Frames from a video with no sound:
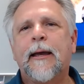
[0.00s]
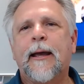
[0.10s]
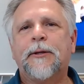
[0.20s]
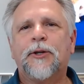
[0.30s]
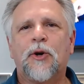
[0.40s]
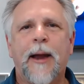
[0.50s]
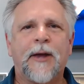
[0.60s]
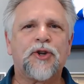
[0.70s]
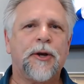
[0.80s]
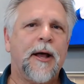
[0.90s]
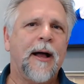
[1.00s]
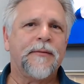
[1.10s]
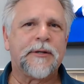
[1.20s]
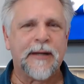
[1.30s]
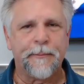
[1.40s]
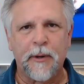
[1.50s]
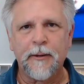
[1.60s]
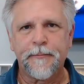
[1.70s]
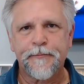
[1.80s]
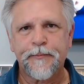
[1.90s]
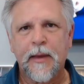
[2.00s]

in the direction of simple.